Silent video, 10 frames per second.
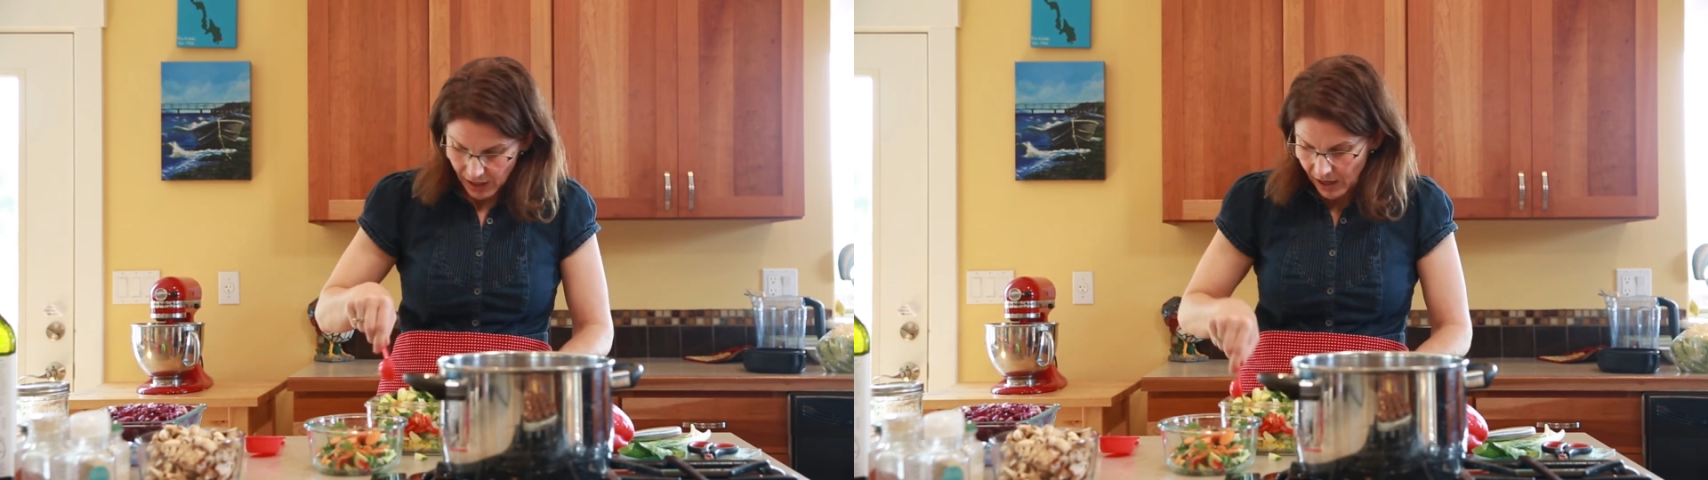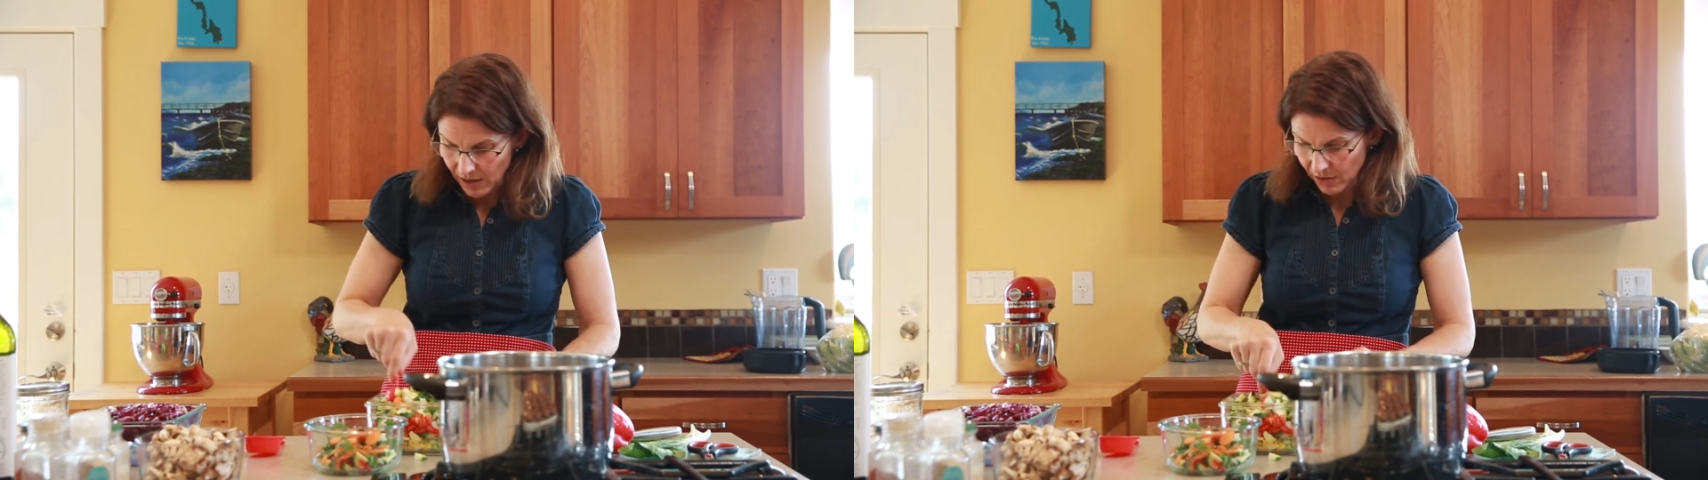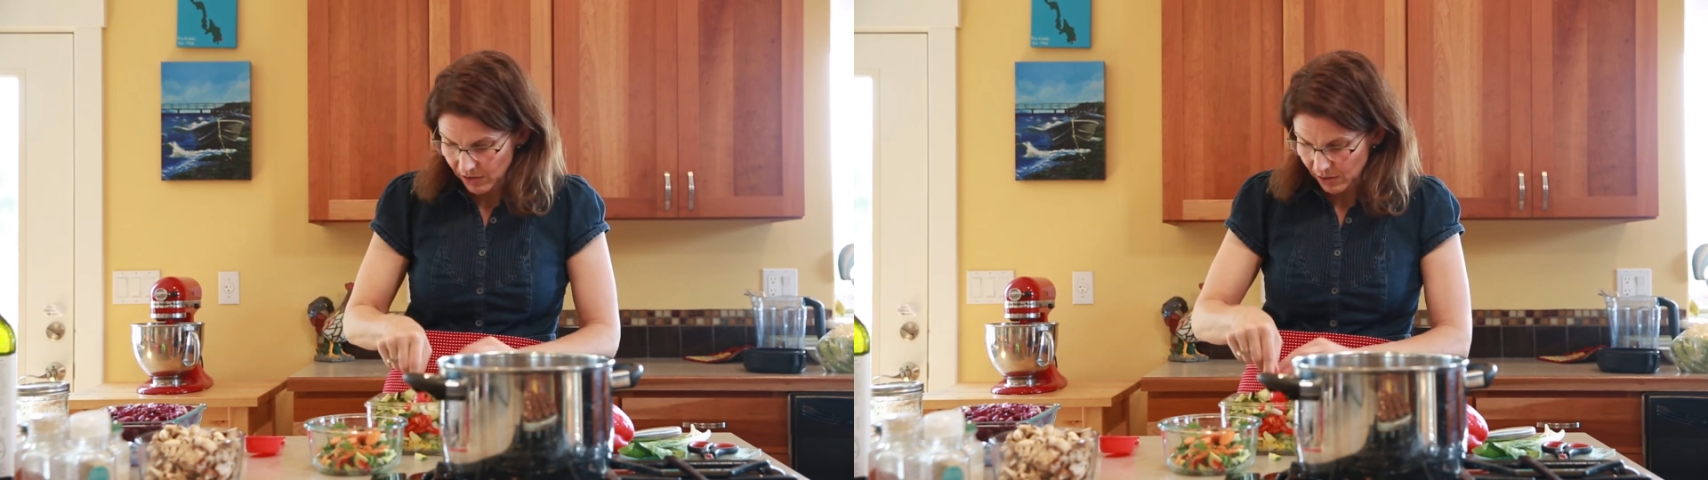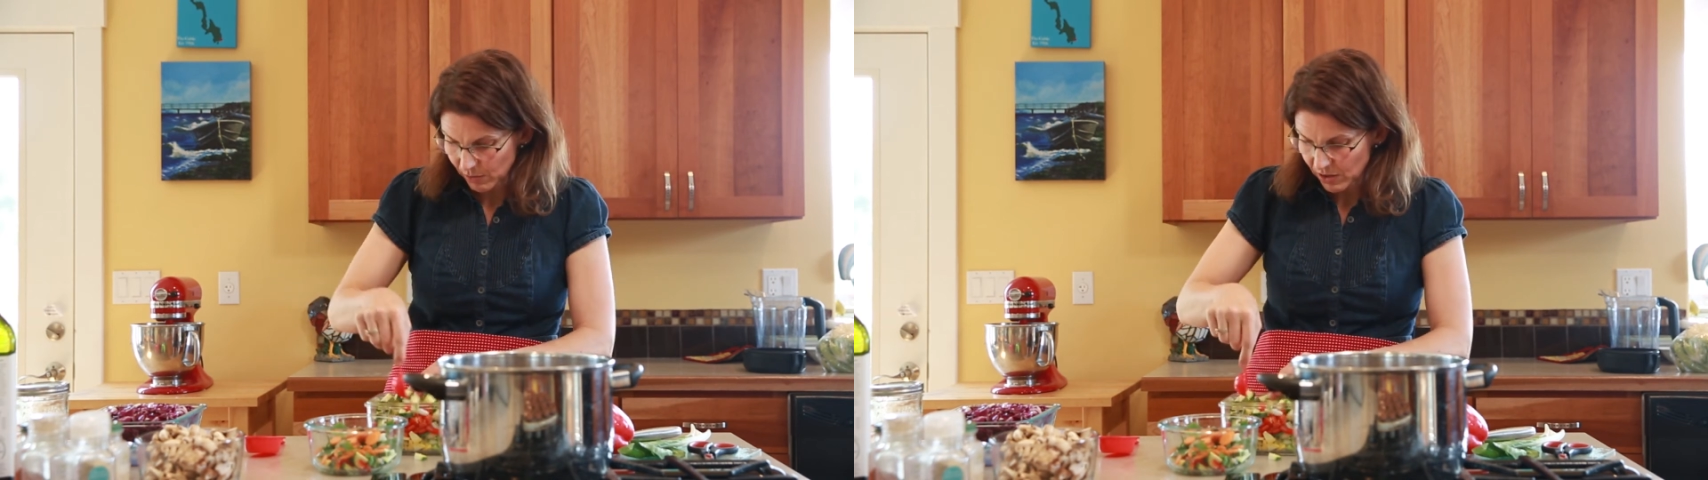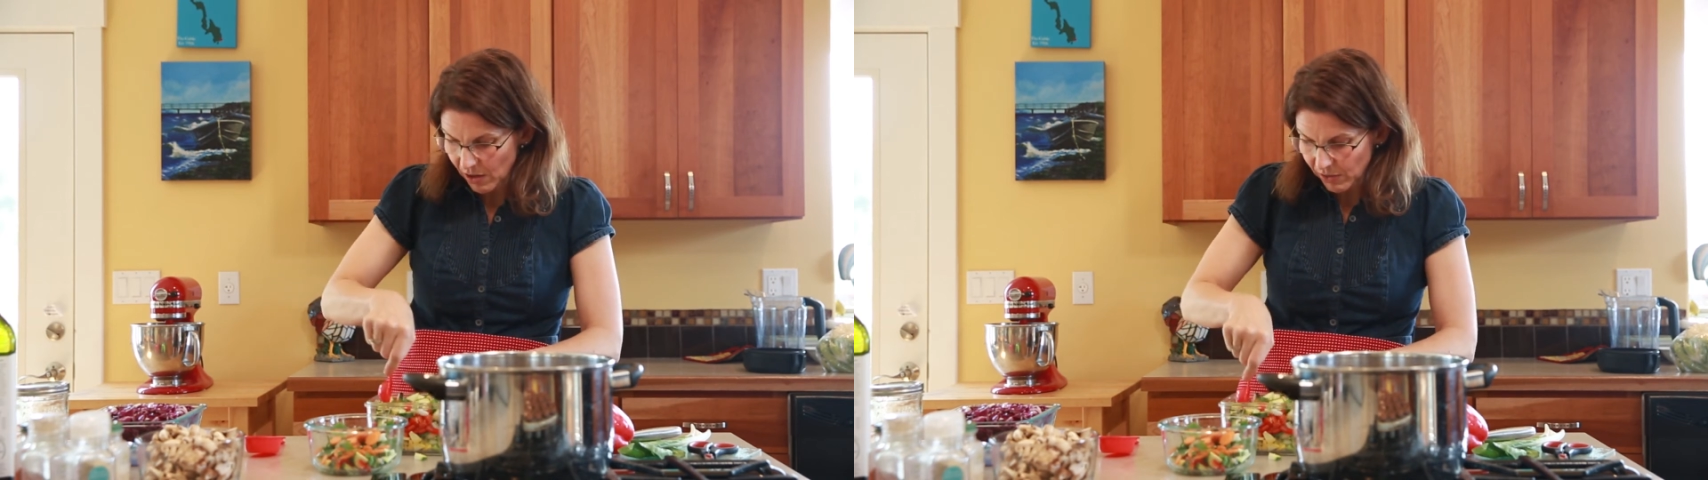add. There's
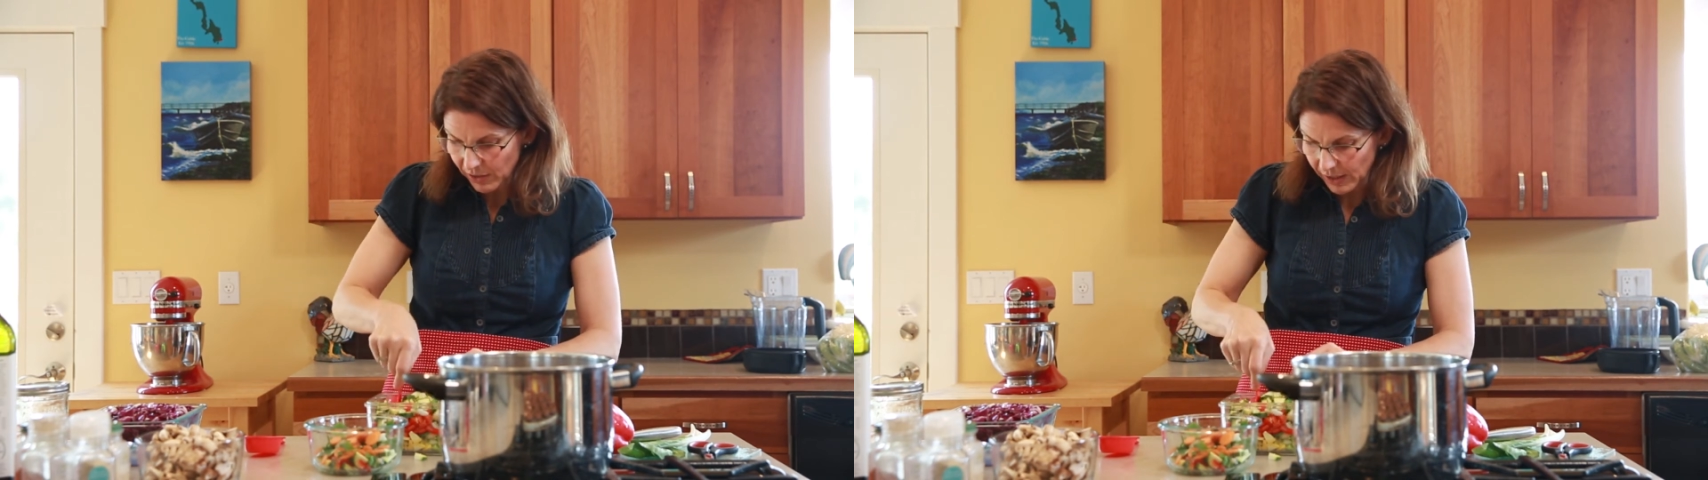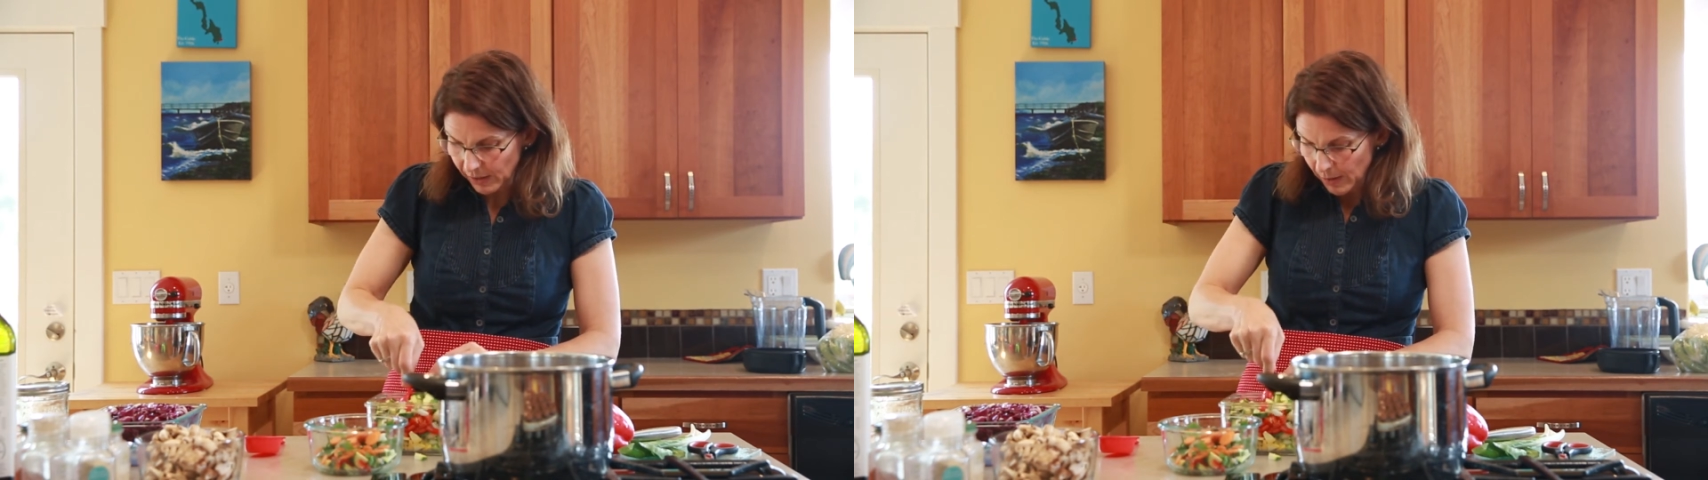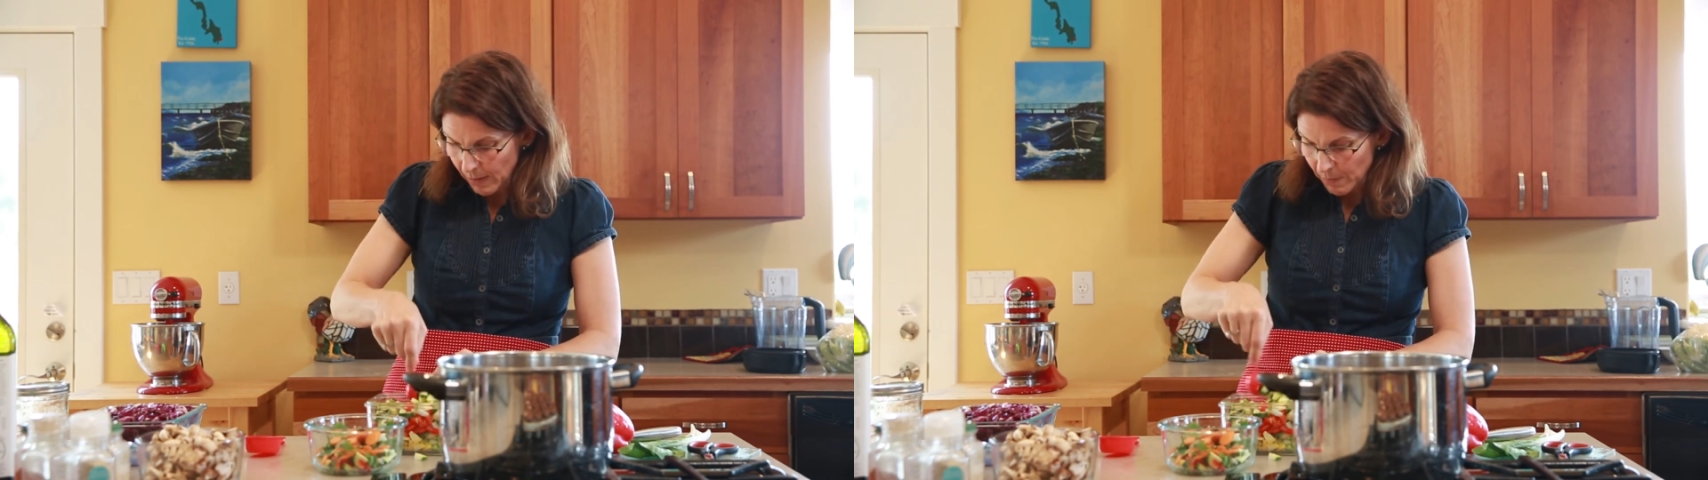some celery.